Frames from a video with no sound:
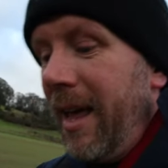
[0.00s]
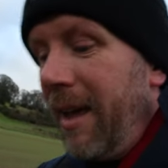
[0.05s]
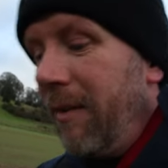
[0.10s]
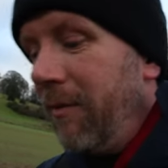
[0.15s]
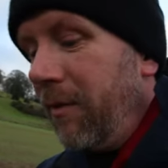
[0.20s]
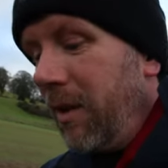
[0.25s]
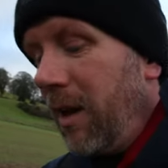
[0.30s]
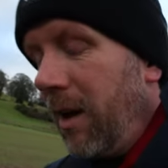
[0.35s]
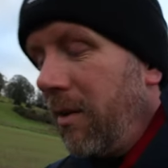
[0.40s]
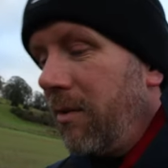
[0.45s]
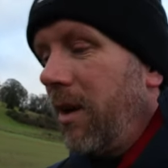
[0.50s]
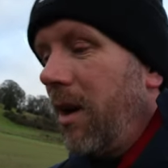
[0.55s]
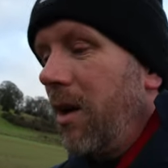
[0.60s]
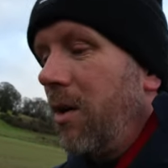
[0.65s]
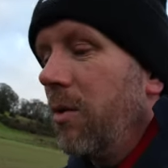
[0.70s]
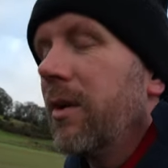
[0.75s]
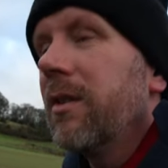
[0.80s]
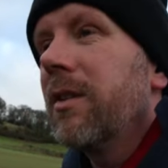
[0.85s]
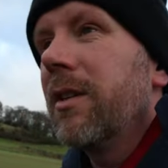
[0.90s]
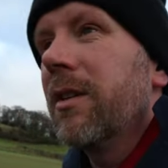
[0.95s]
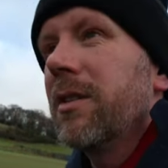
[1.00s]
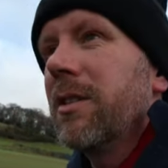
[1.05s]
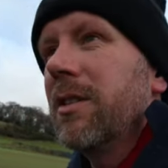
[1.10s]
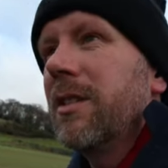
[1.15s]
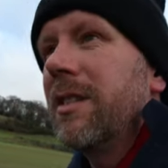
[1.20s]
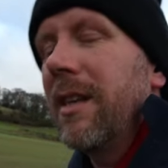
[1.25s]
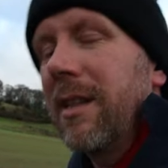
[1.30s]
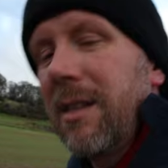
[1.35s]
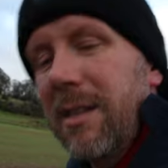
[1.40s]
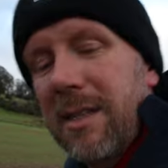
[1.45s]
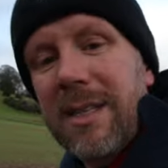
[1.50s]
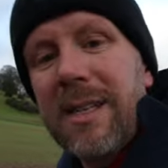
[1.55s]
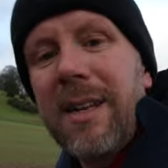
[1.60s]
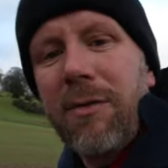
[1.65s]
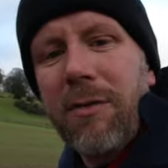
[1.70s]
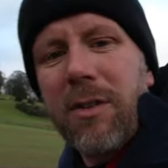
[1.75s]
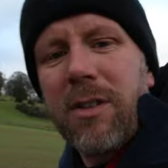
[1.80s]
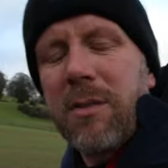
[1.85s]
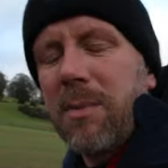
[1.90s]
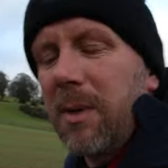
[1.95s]
If you don't know, there's a
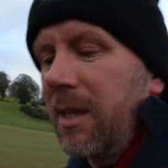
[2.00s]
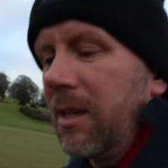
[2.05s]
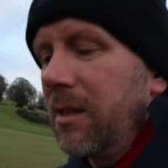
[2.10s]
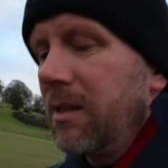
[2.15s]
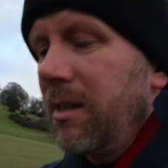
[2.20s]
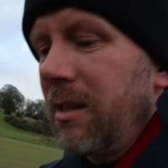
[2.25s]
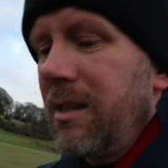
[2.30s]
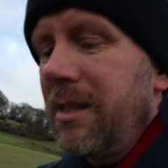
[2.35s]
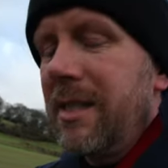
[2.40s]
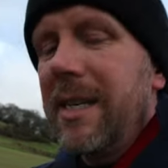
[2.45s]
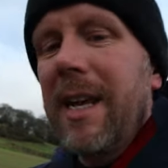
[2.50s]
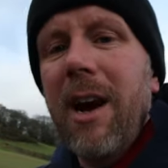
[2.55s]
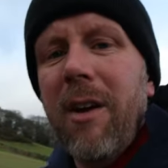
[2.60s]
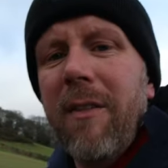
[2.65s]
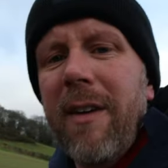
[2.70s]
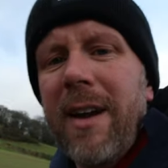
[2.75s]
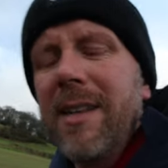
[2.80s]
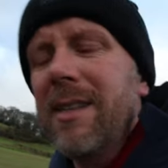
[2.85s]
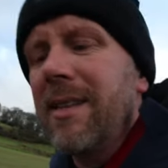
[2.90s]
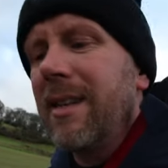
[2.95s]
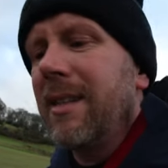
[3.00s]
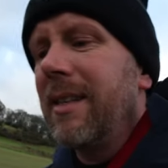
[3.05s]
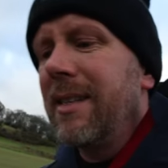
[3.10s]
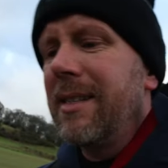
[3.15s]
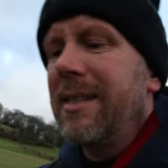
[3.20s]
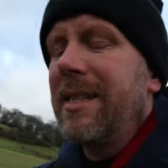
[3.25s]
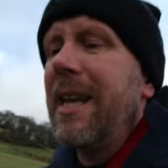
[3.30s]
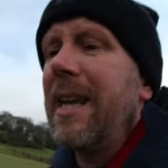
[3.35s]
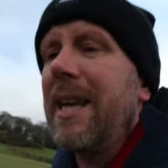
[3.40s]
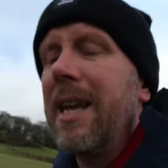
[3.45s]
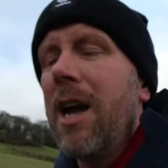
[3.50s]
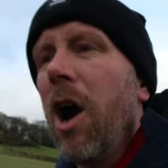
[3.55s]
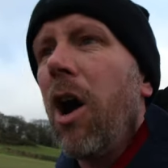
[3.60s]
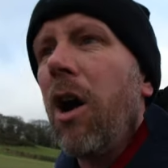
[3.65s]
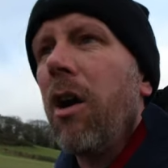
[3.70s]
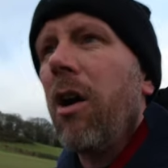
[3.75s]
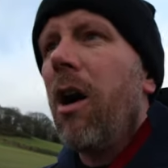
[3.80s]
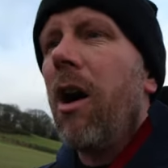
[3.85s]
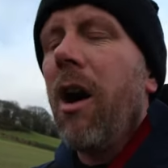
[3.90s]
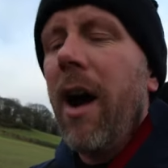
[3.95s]
difference because there's TRS and there's
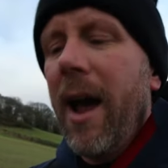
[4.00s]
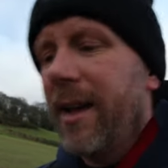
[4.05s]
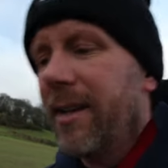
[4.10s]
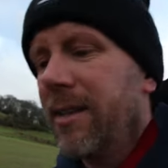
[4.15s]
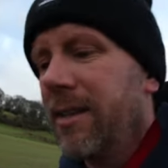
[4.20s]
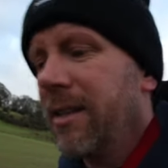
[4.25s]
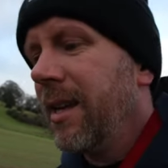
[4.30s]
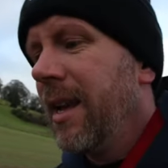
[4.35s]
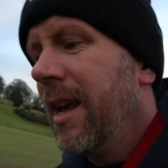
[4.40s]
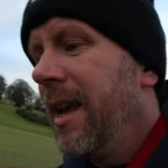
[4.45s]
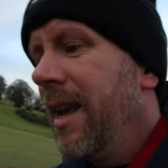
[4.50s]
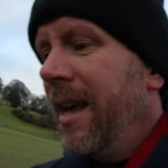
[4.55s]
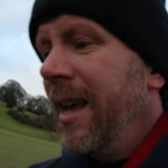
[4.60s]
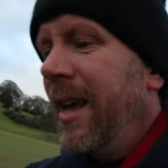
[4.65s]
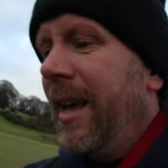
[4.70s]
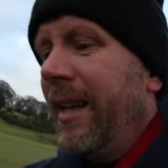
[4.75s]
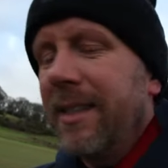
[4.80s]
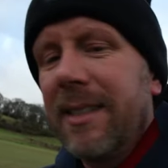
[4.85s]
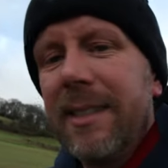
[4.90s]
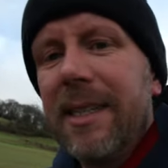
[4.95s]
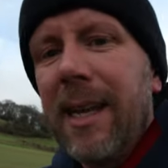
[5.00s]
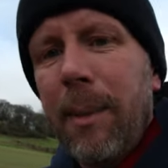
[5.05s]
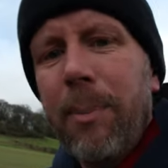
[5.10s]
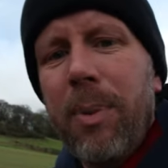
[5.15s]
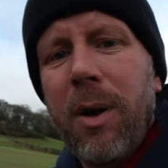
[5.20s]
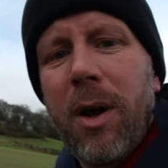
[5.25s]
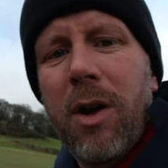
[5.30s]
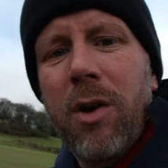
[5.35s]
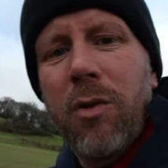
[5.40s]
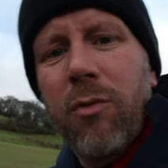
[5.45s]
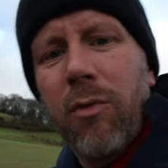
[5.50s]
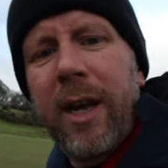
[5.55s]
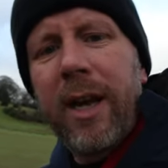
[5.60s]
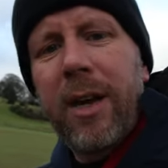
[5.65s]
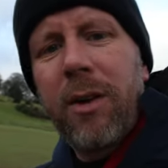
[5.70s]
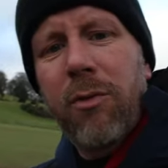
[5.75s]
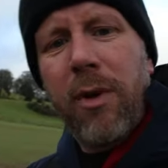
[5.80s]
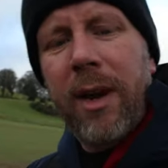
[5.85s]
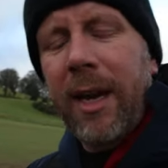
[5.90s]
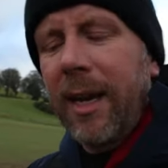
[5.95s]
TRRS. It's tip,
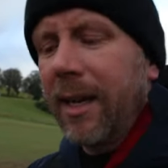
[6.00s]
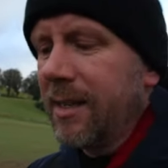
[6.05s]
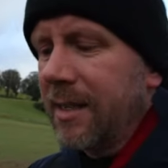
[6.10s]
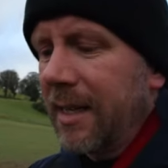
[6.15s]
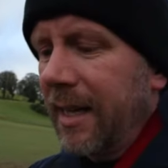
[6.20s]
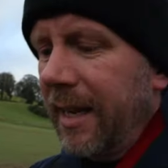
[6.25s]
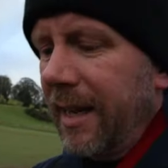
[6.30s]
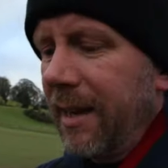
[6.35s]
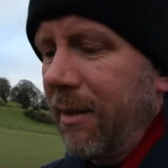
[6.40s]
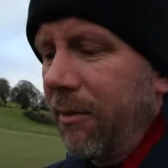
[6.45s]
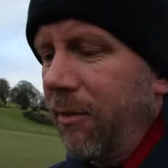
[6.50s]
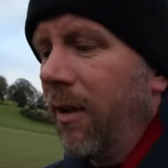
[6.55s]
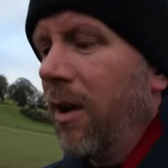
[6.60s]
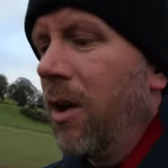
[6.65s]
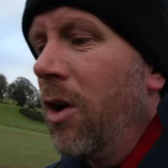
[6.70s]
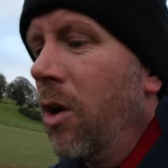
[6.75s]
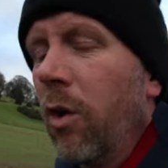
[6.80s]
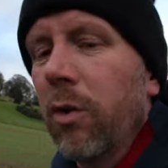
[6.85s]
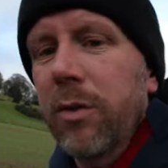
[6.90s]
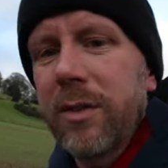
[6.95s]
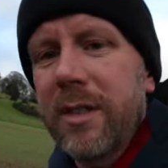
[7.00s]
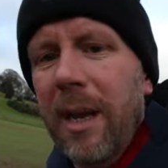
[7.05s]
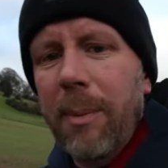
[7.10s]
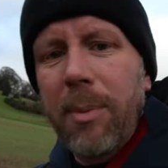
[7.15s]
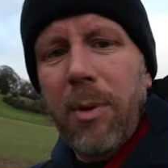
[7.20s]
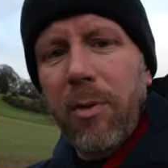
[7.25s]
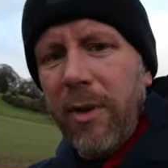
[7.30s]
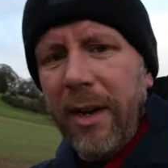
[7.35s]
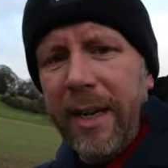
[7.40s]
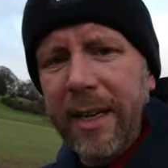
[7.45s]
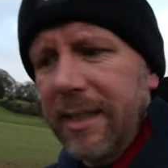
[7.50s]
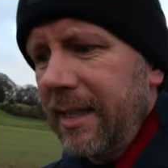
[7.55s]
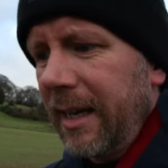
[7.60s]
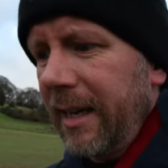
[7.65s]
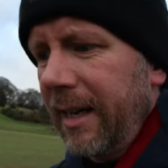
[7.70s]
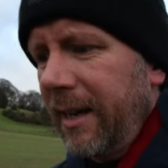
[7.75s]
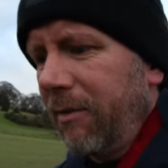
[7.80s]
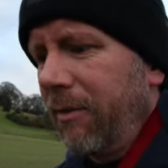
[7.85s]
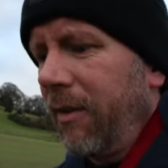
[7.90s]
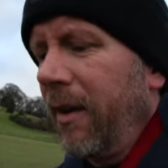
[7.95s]
ring, ring, sleeve, or tip, ring,
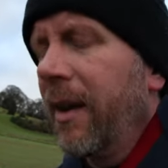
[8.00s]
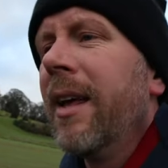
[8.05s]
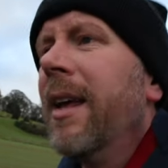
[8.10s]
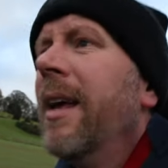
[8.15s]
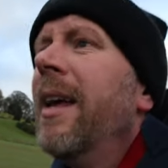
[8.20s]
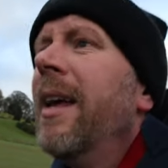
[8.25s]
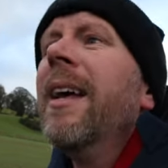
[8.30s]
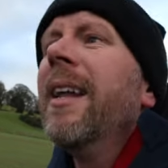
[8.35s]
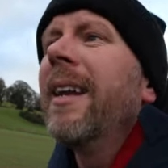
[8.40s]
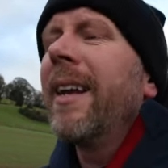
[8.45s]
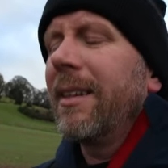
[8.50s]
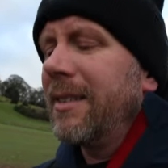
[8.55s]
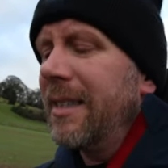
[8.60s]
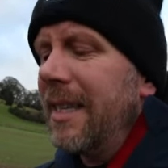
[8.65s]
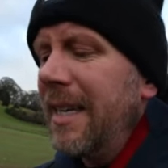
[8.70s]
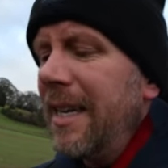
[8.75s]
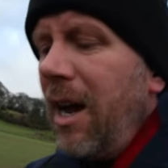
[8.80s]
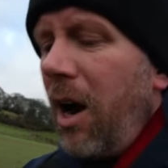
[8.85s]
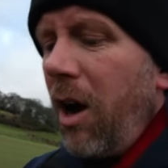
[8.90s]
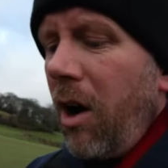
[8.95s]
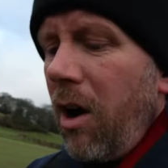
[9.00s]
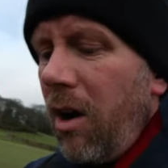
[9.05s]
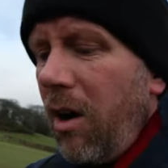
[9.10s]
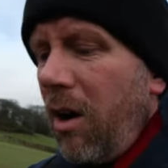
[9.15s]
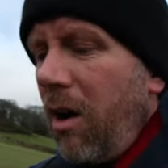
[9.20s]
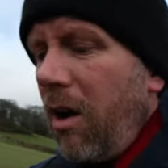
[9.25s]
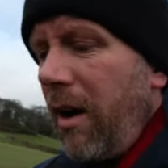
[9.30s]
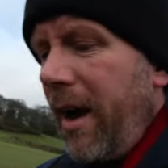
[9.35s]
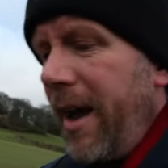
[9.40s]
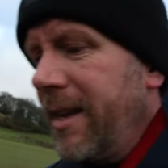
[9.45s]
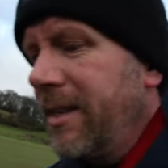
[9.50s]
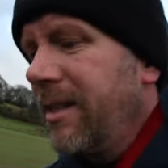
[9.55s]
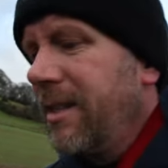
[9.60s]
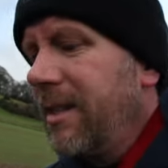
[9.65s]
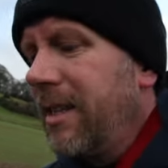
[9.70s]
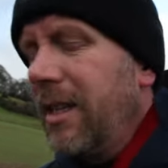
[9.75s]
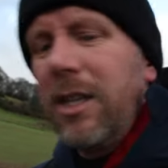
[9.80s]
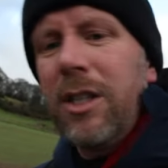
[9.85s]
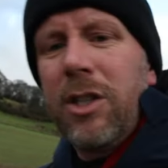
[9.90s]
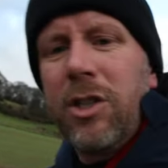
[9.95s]
sleeve. Now
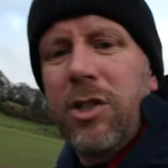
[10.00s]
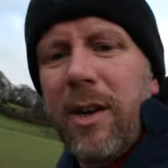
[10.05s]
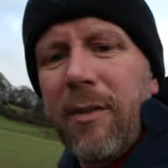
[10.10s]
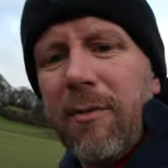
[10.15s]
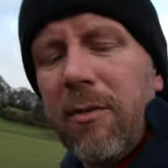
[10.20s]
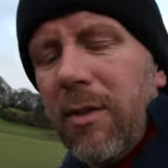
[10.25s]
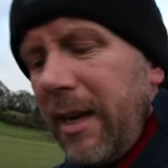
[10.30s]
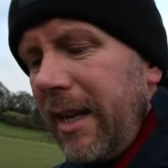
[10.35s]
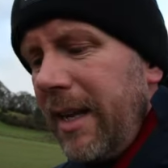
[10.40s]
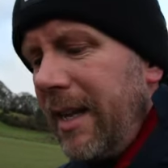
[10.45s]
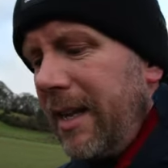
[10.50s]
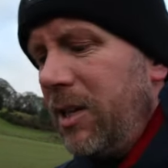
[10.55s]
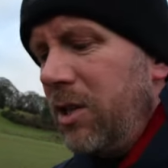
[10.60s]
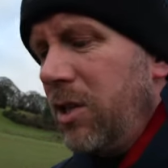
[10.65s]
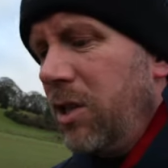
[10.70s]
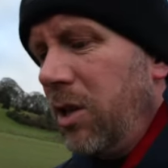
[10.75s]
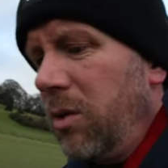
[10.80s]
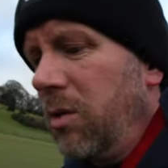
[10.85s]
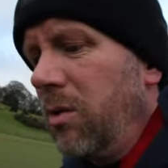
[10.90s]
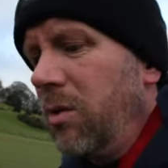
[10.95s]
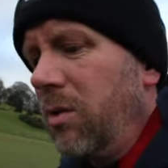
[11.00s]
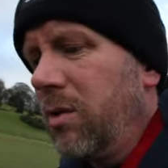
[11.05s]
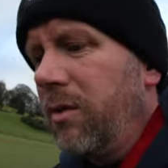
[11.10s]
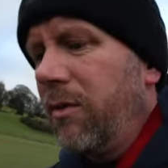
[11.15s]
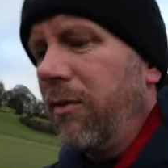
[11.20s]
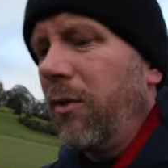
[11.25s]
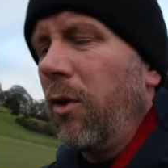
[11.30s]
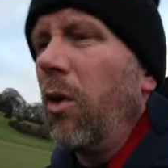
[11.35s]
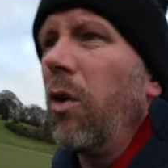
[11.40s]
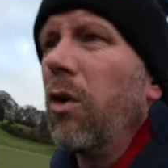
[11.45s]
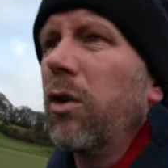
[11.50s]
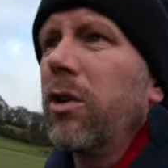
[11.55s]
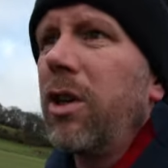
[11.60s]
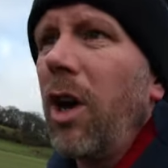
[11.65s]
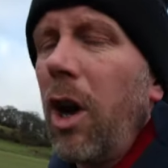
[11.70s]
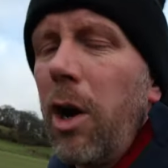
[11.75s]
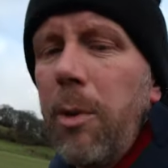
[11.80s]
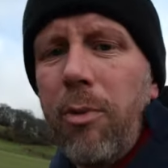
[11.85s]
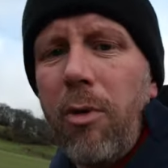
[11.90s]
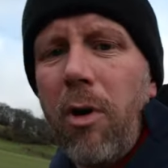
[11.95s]
TRRS generally is used for
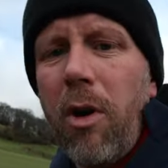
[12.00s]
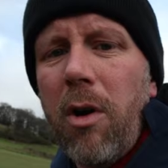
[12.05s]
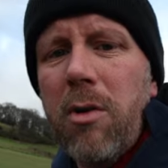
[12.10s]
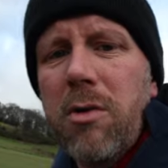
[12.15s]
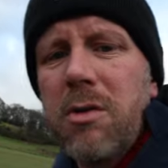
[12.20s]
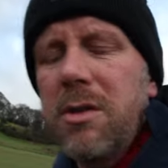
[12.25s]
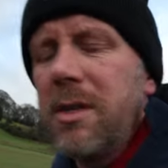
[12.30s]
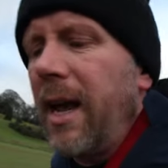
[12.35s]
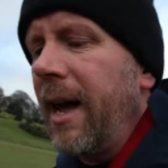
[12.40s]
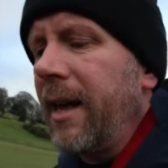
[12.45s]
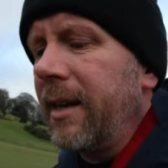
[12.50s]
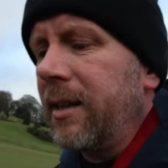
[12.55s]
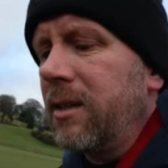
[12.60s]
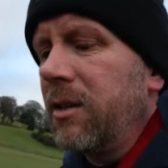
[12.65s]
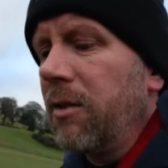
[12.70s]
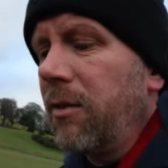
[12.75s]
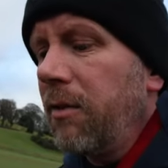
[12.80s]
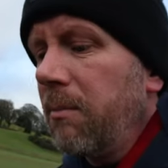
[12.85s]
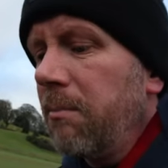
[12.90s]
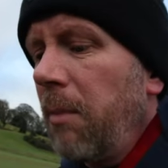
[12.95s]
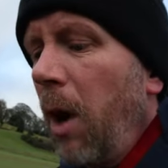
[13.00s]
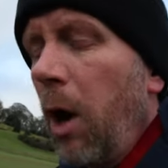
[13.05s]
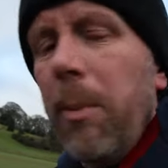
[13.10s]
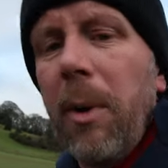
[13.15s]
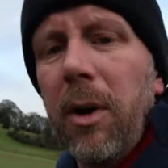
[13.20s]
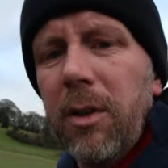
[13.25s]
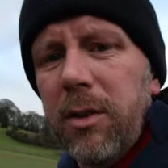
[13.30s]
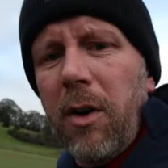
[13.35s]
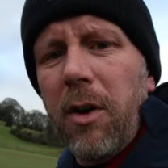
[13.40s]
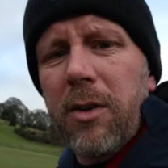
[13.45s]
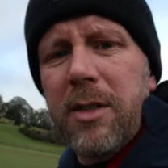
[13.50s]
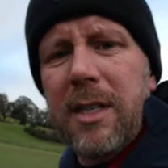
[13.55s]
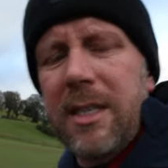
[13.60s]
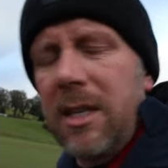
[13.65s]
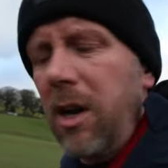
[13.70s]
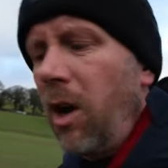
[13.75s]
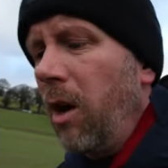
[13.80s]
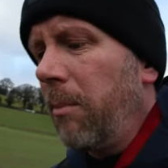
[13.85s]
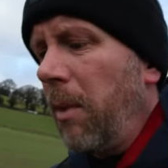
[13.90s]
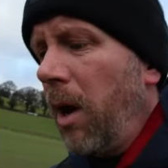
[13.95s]
GoPros and mobile
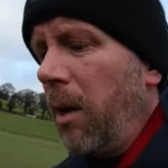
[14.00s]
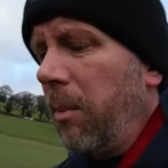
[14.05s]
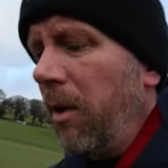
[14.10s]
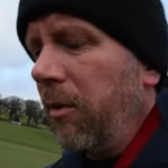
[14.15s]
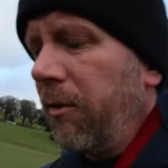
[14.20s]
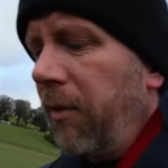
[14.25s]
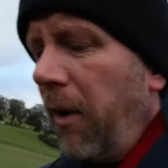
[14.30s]
devices like mobile